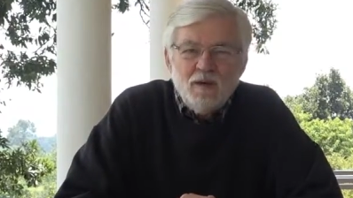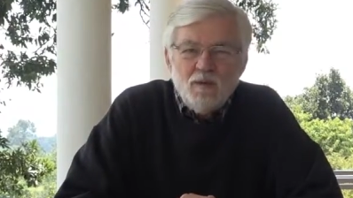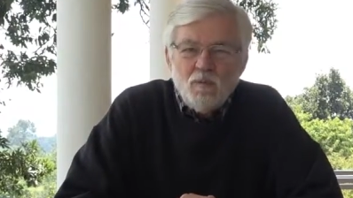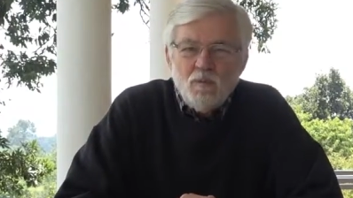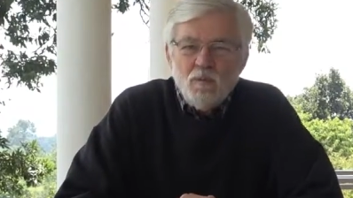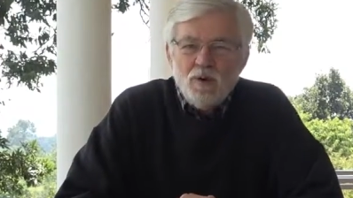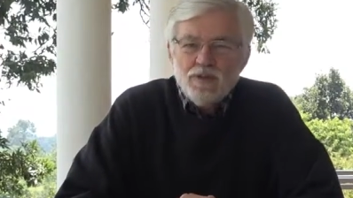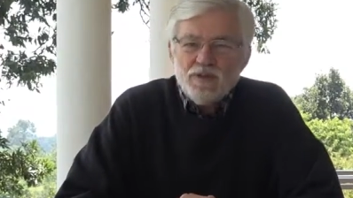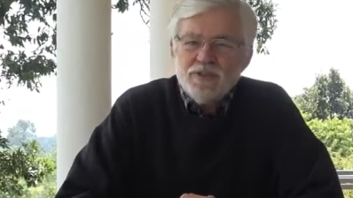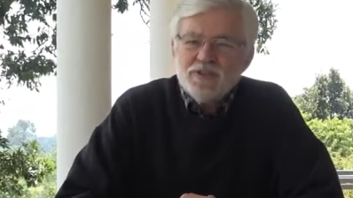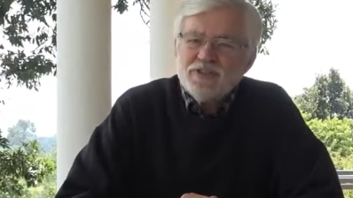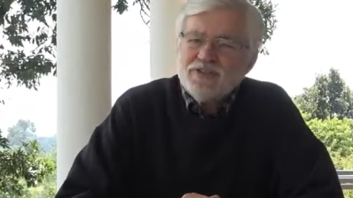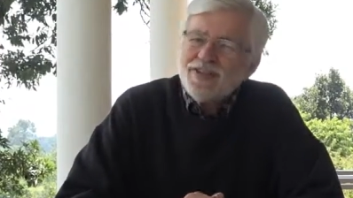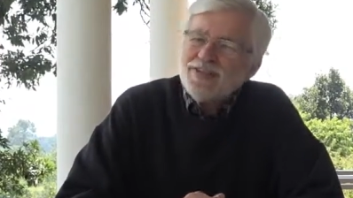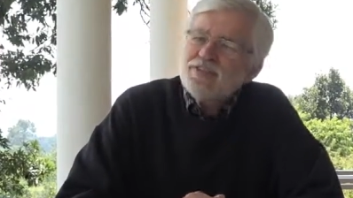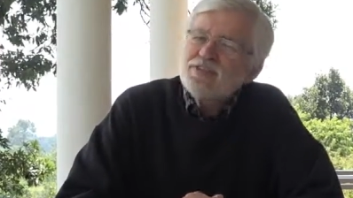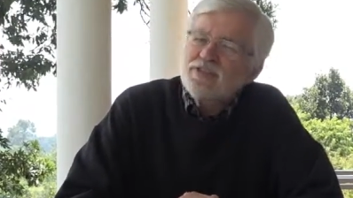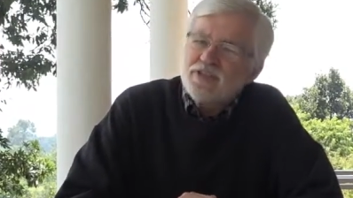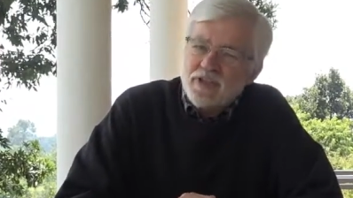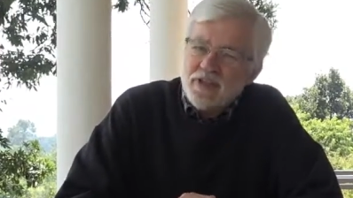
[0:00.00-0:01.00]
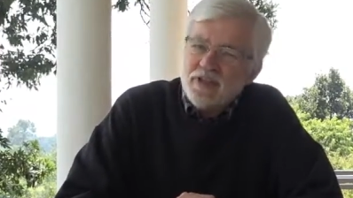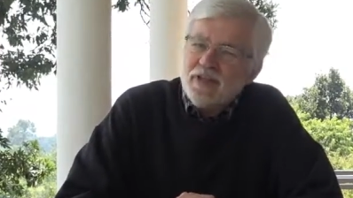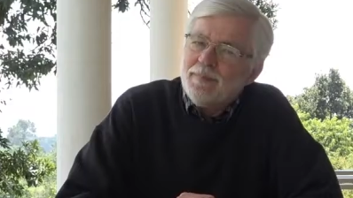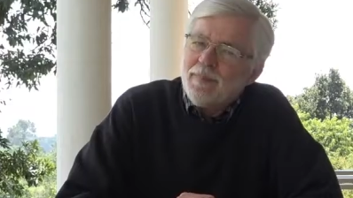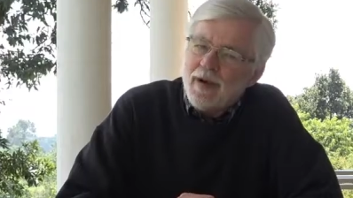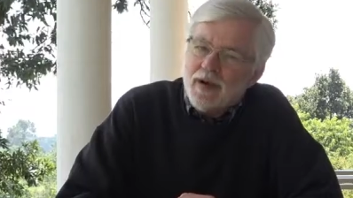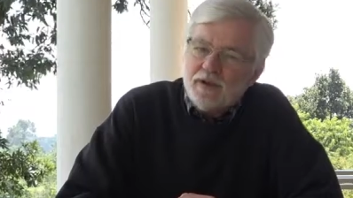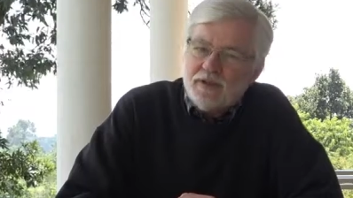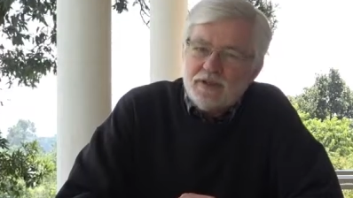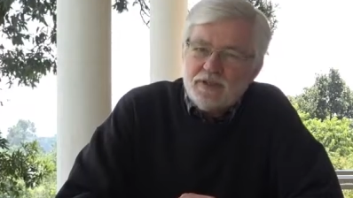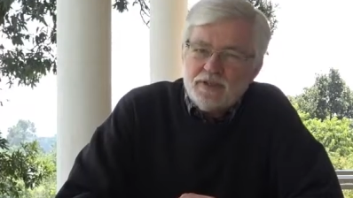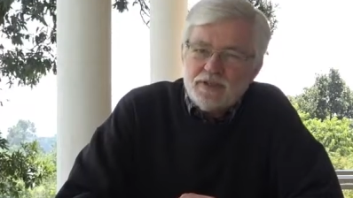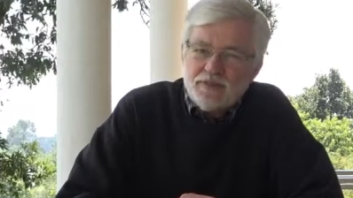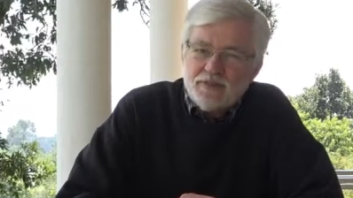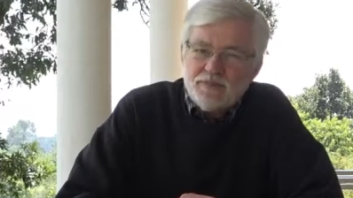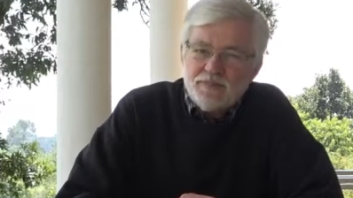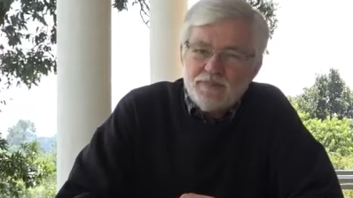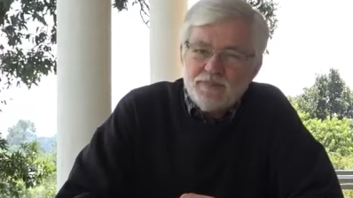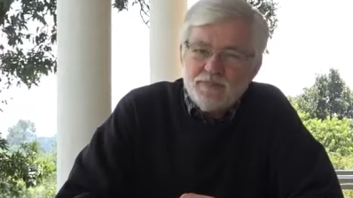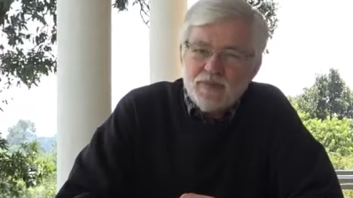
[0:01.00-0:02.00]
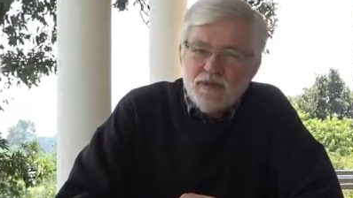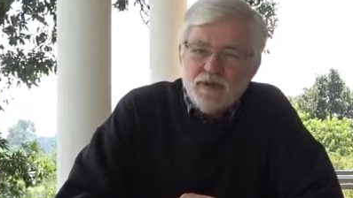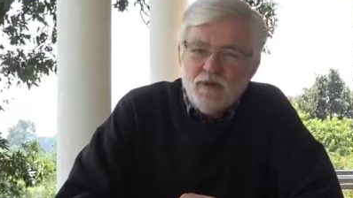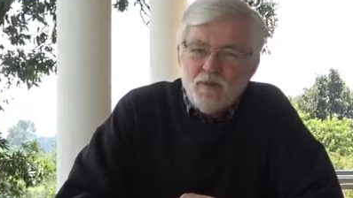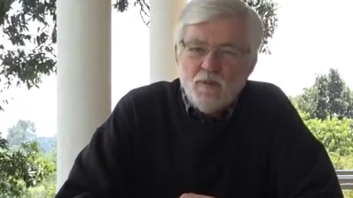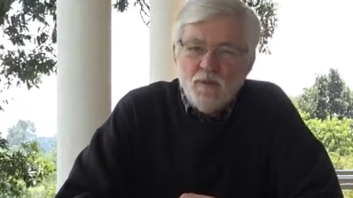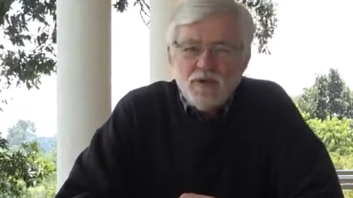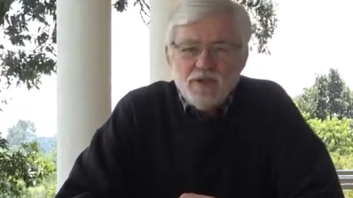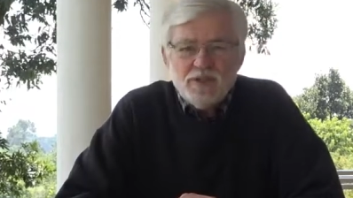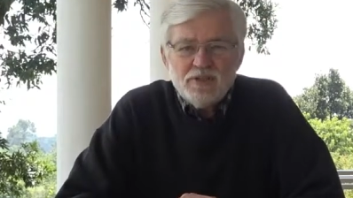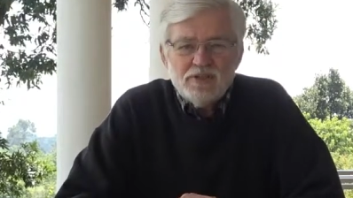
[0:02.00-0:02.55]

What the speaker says: What does that say about us? What